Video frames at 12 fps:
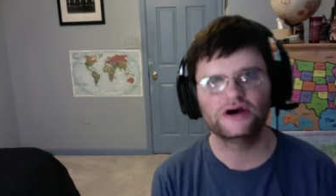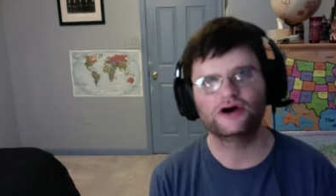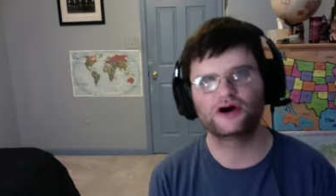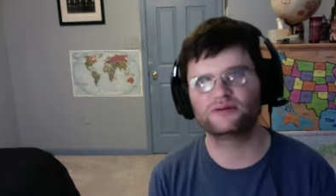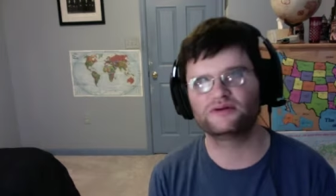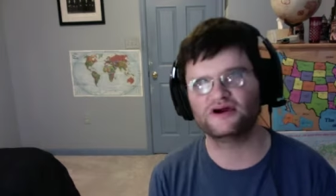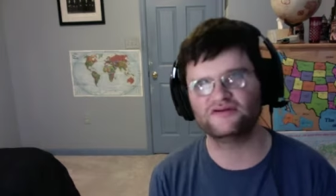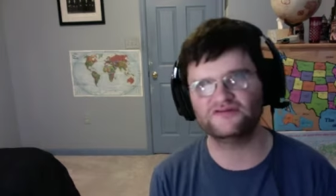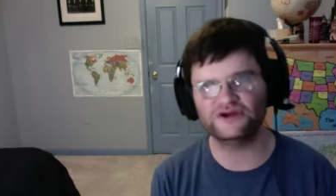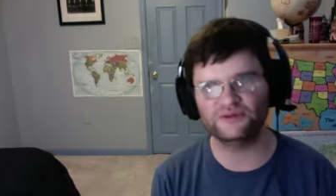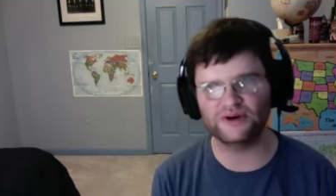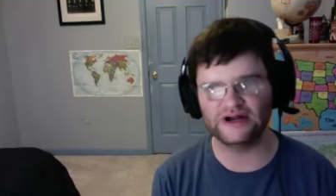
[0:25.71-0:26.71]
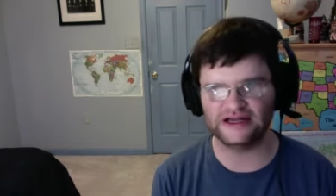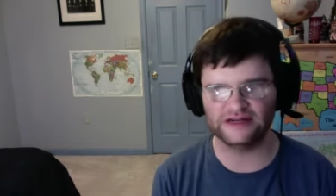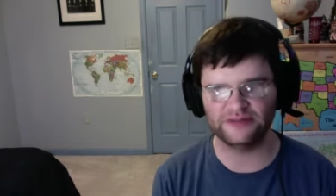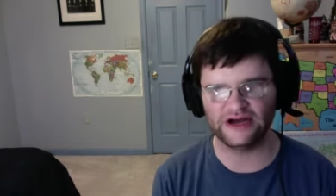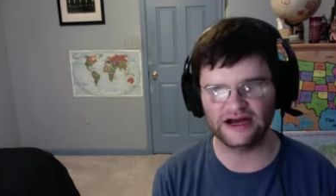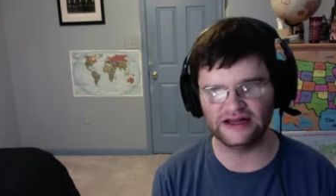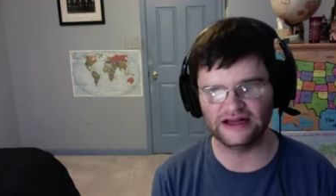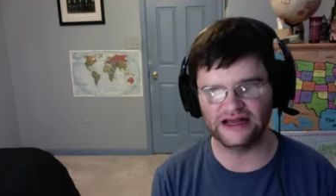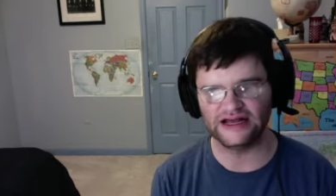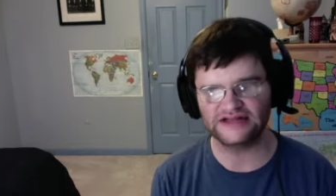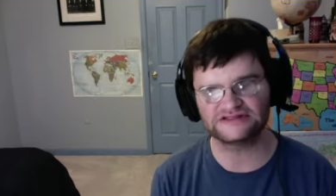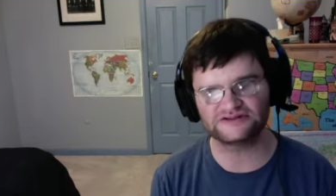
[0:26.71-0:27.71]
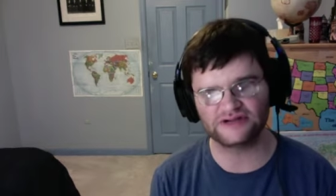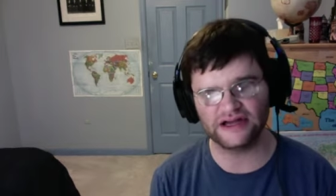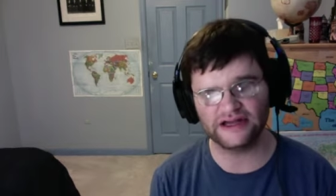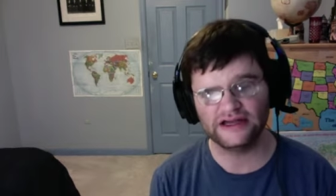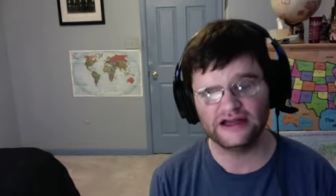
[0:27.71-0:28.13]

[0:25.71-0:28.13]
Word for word: or wherever you want to get a podcast. Okay.